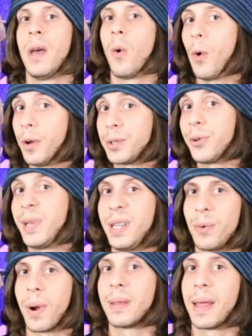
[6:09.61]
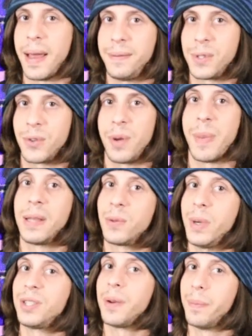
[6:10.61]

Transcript: Or tune into our live stream on Twitch